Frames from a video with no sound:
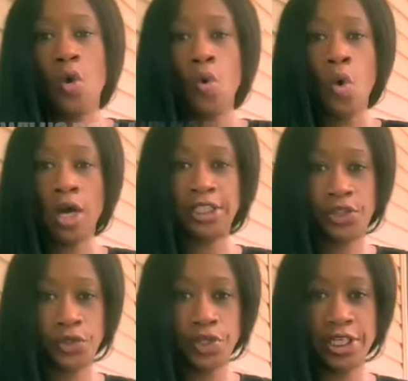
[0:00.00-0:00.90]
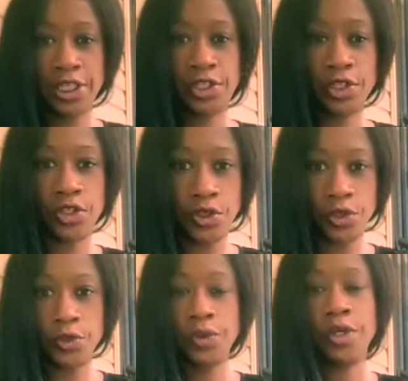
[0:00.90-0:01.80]
What do you need to
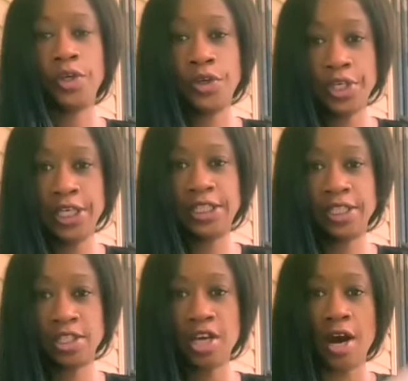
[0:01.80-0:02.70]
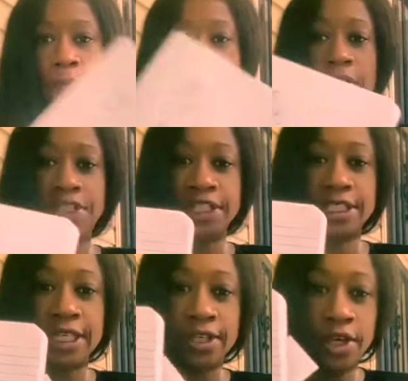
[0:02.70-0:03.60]
do? You need to start
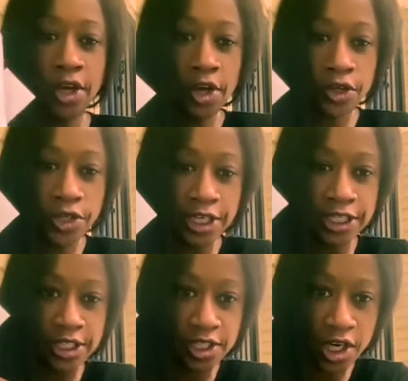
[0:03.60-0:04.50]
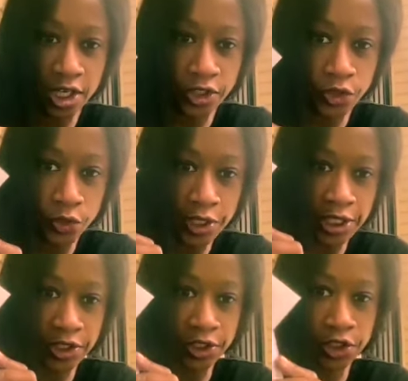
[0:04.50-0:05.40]
budgeting. You need to start tuning
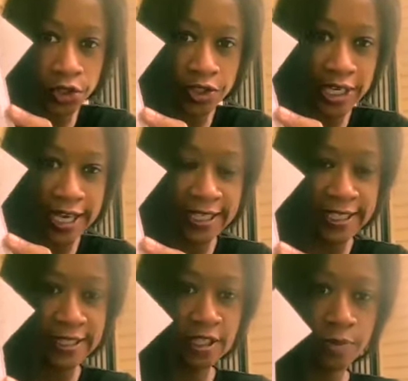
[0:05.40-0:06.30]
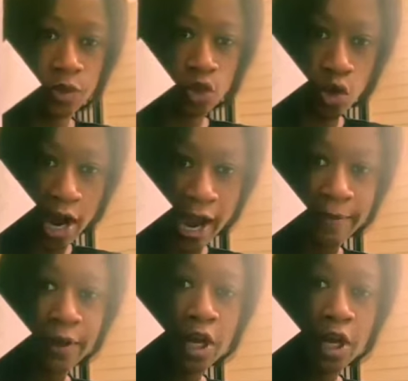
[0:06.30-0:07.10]
into shows like this. Subscribe.